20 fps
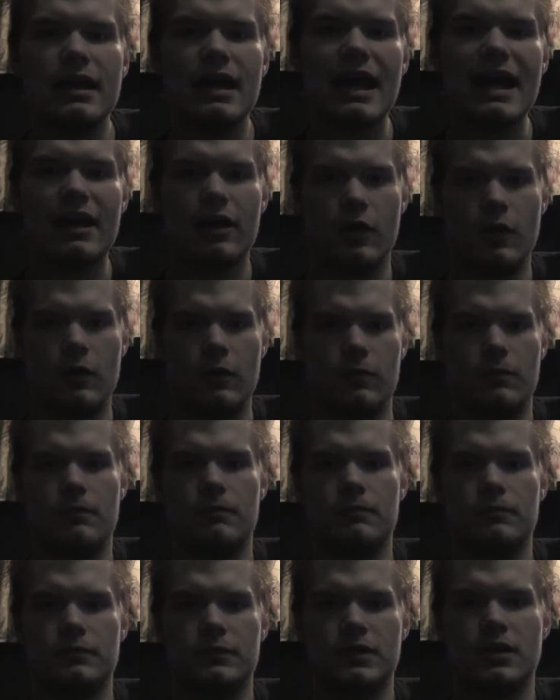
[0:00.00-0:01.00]
at home.
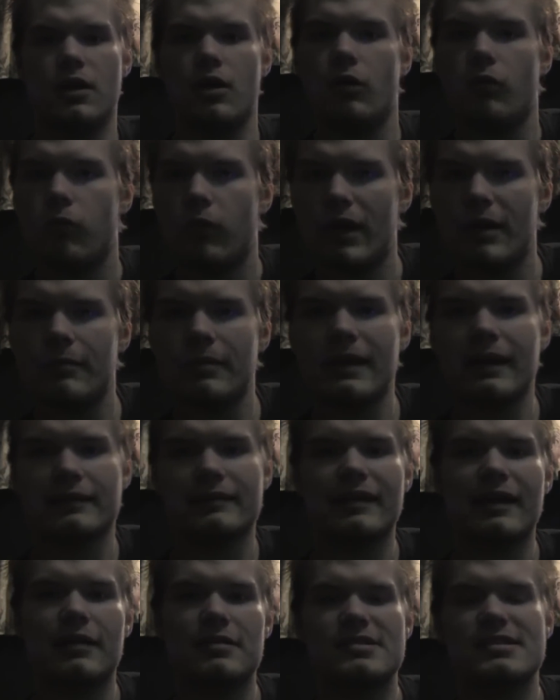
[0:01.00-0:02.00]
Went back
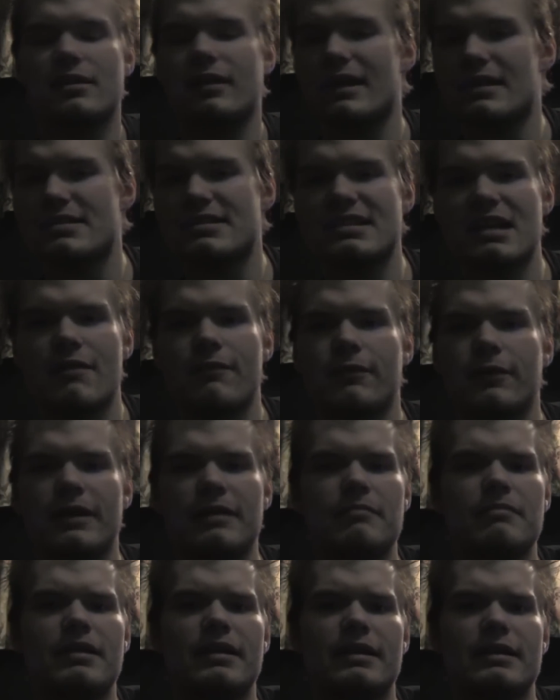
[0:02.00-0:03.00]
down. Still had seven or
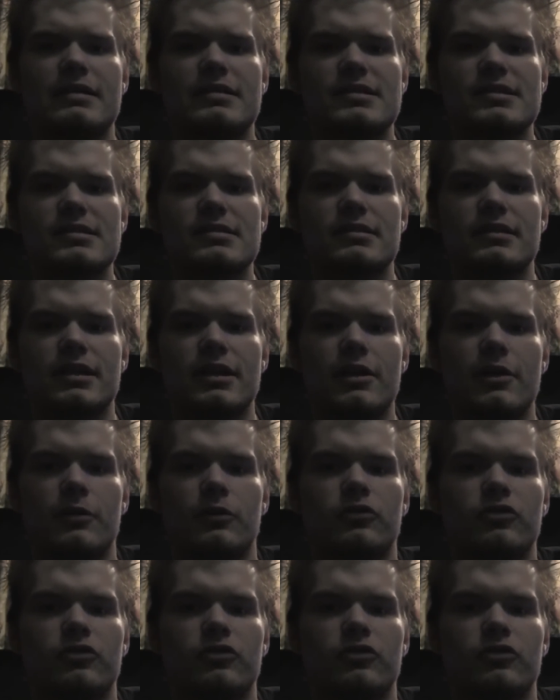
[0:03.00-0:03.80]
eight minutes, you know,